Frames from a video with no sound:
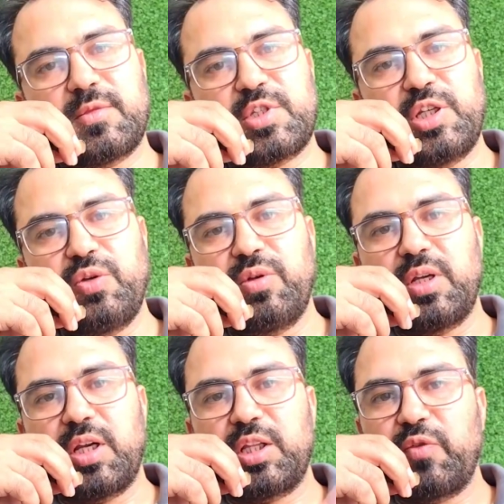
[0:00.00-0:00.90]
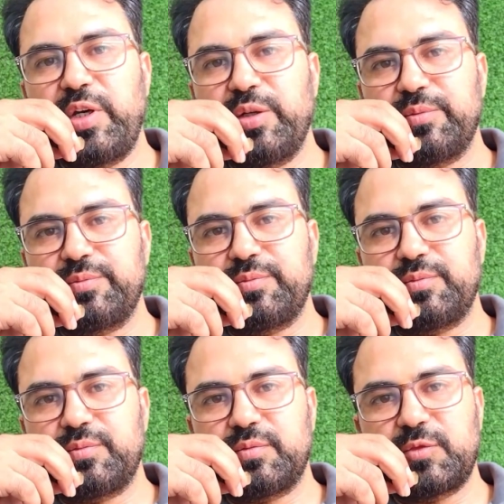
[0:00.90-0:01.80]
See you in another video.
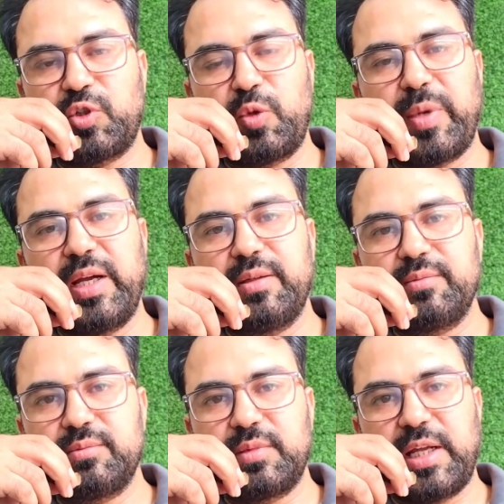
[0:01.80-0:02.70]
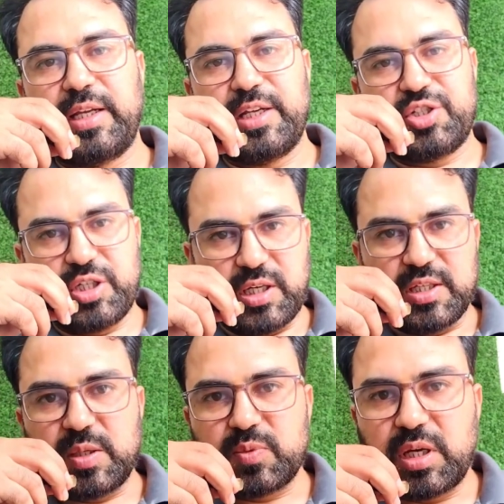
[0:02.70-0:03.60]
Goodbye. Like and share
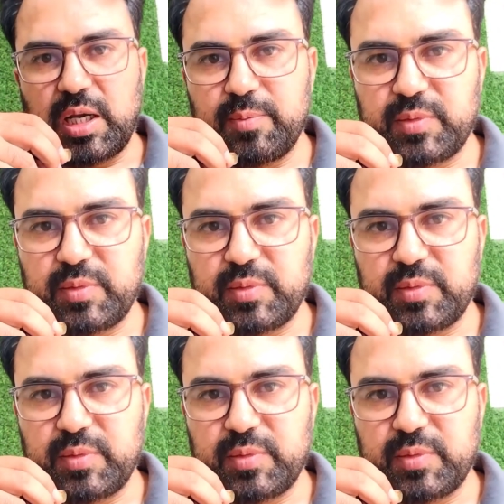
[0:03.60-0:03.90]
and subscribe.